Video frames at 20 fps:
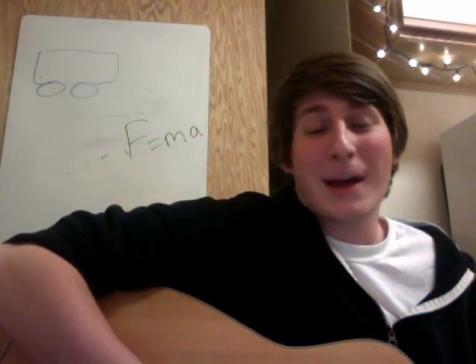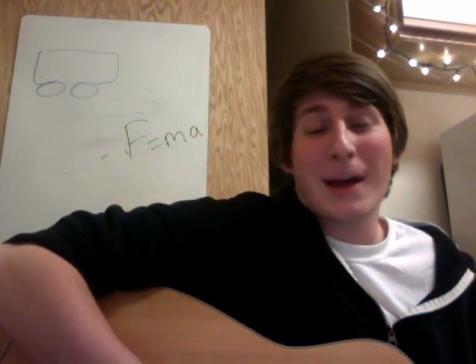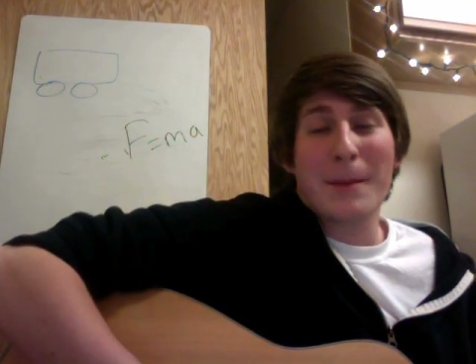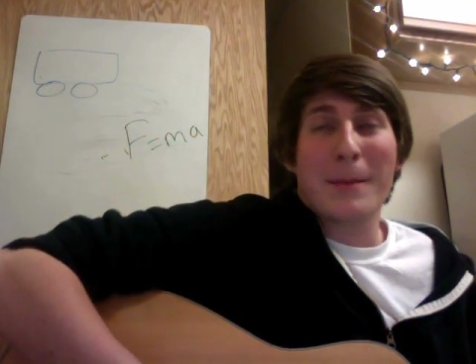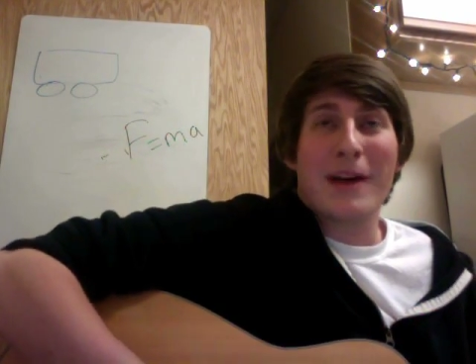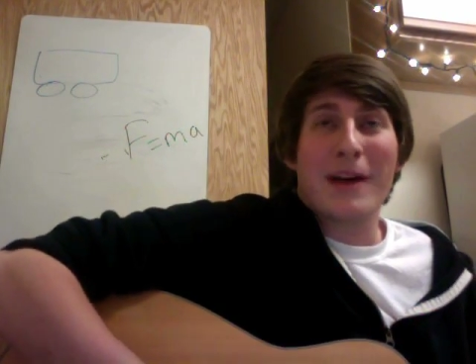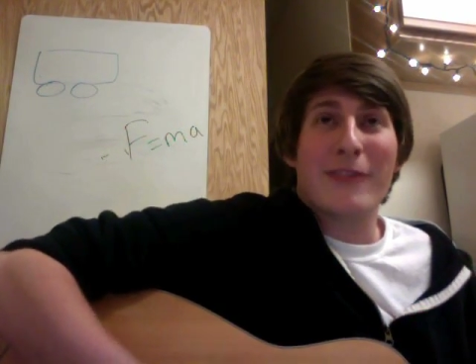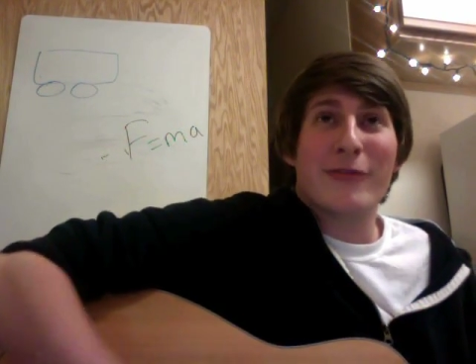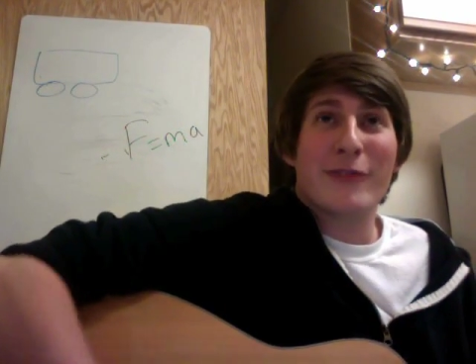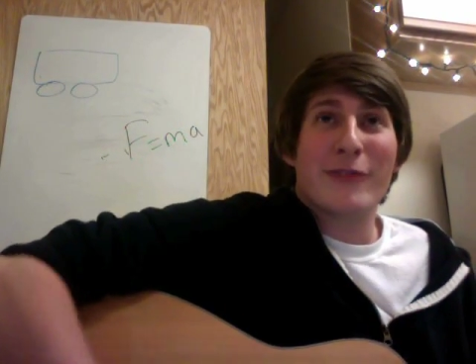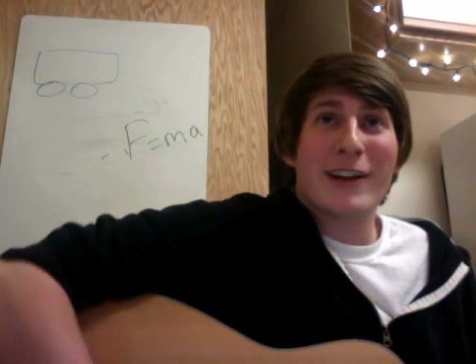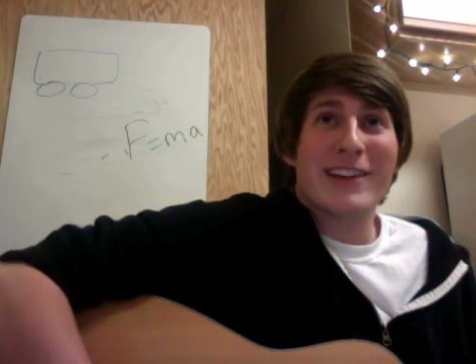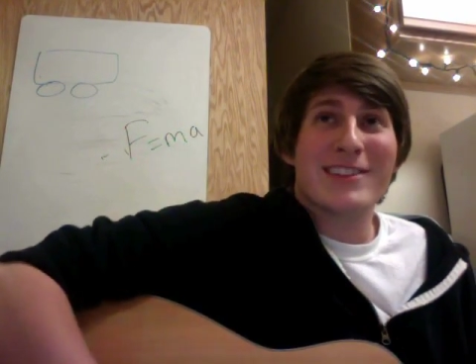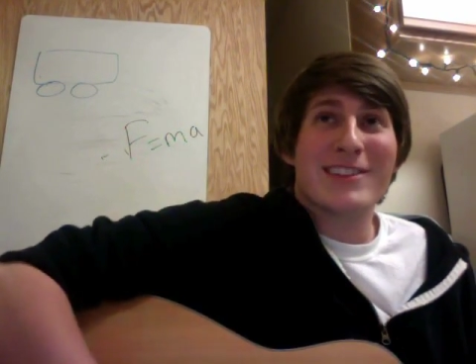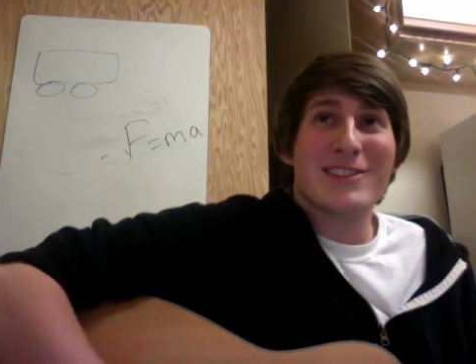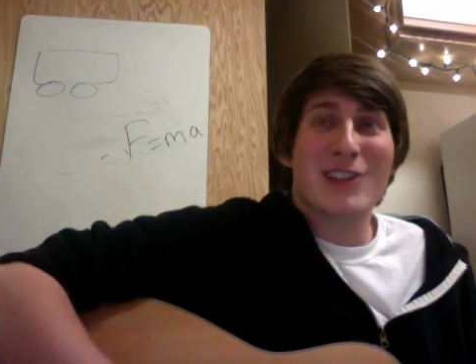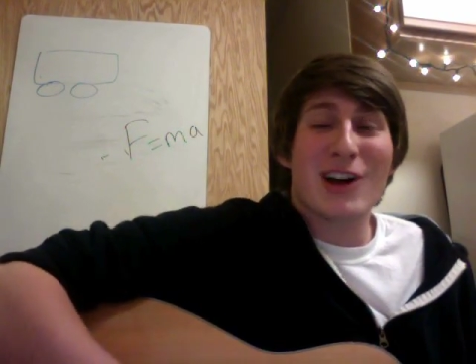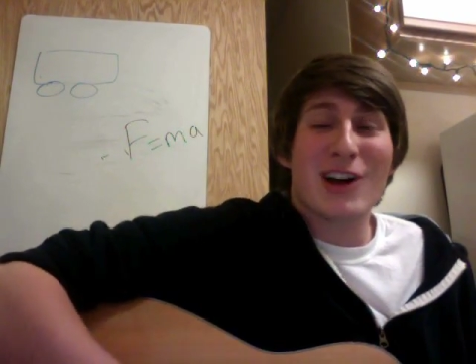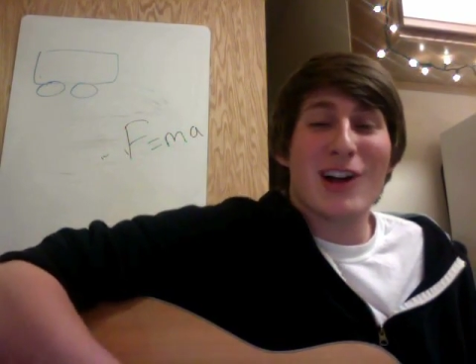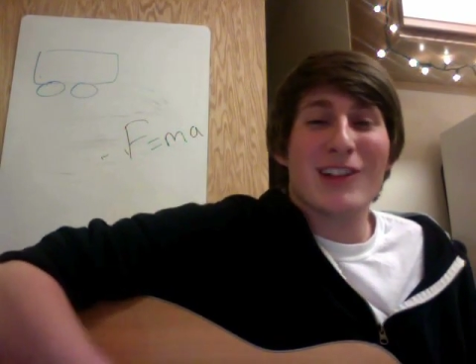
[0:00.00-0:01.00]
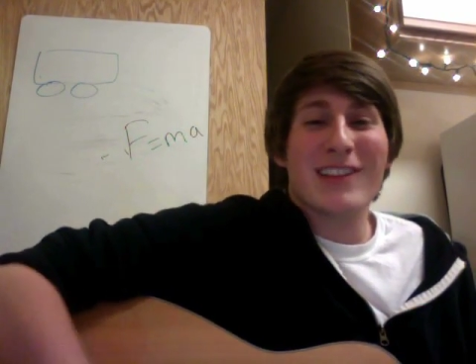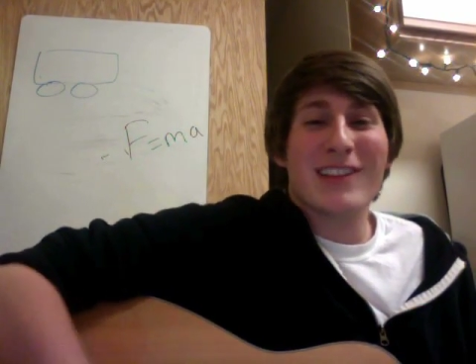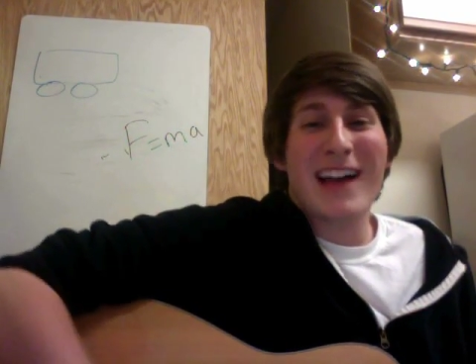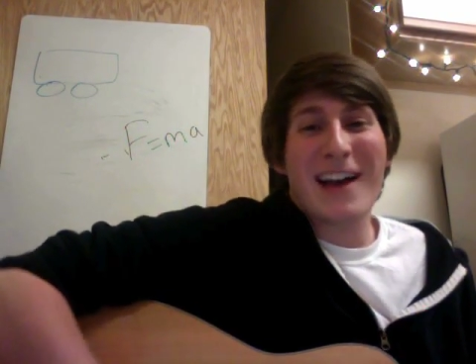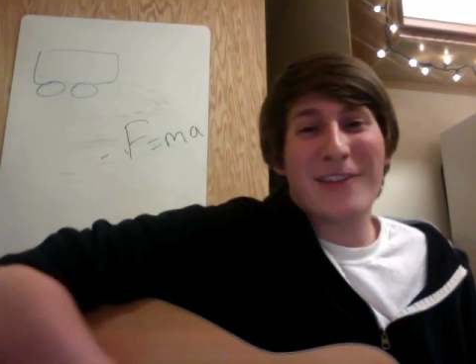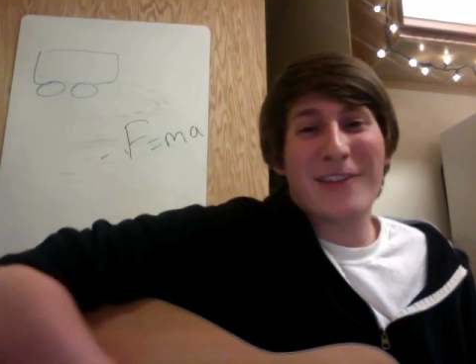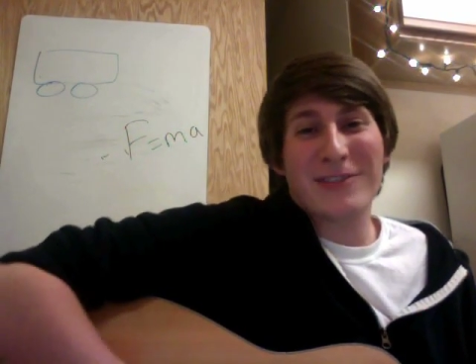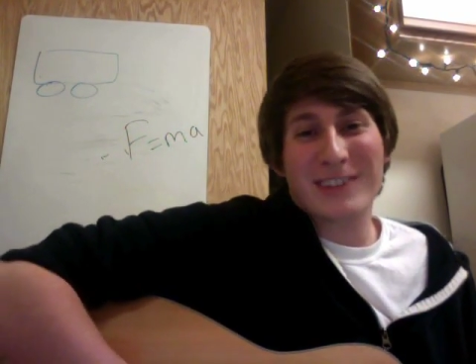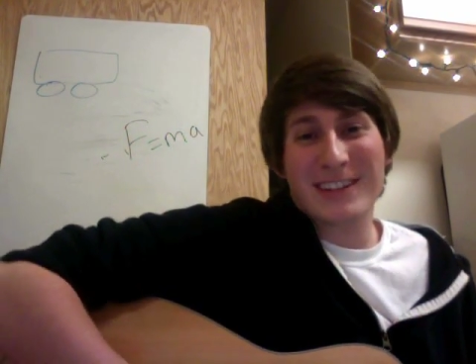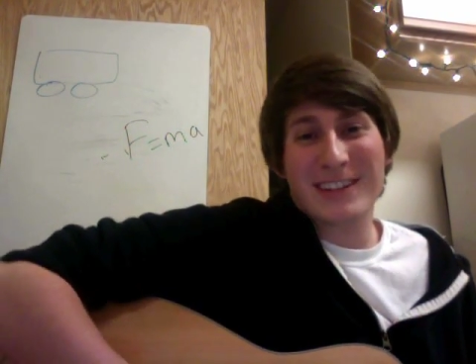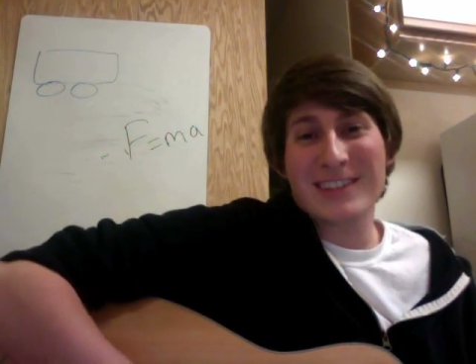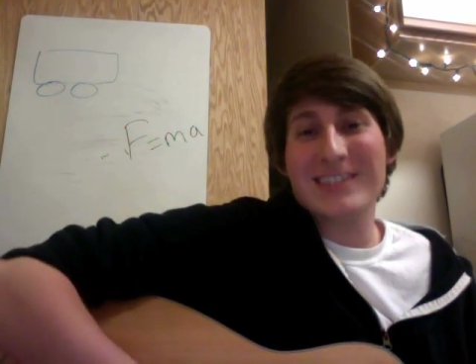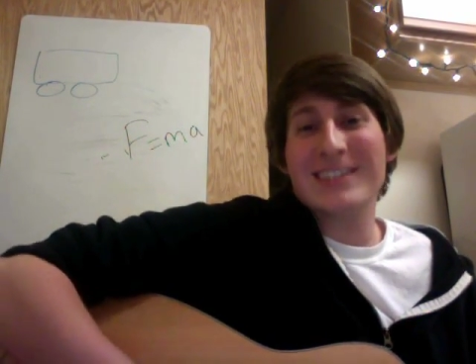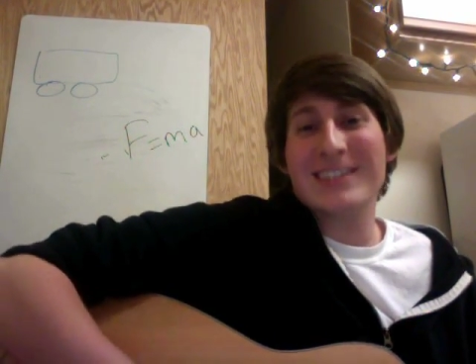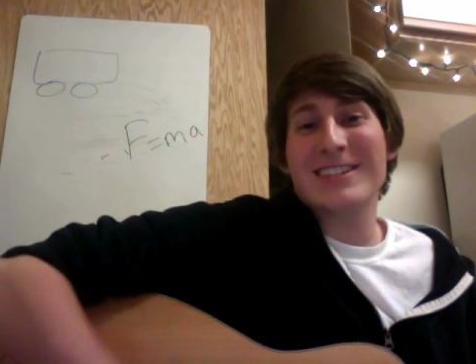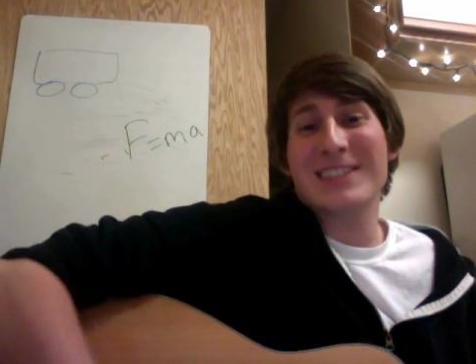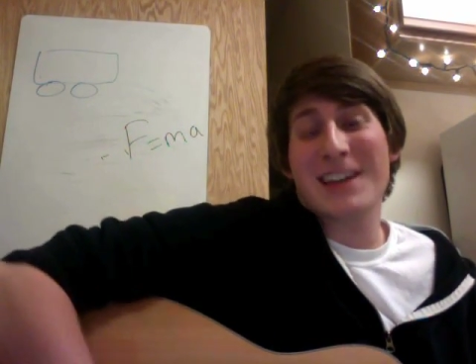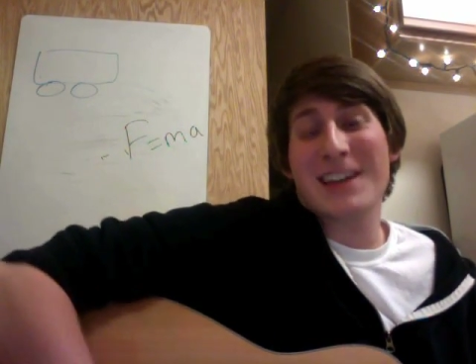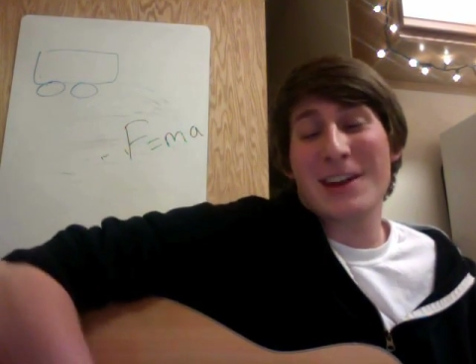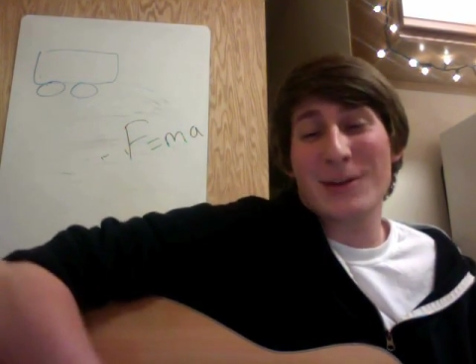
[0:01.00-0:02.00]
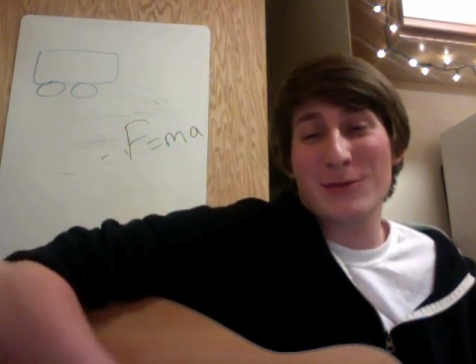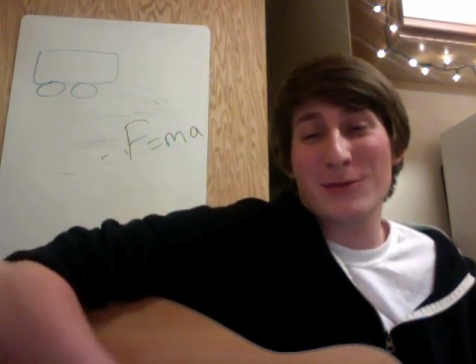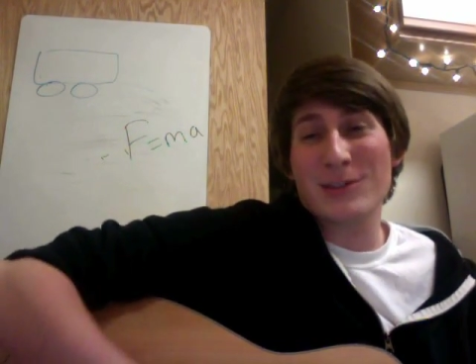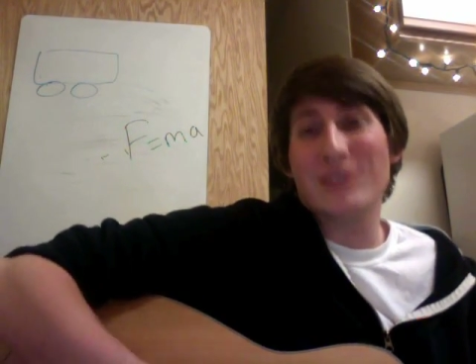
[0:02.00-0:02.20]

And my friends all laughed cause they said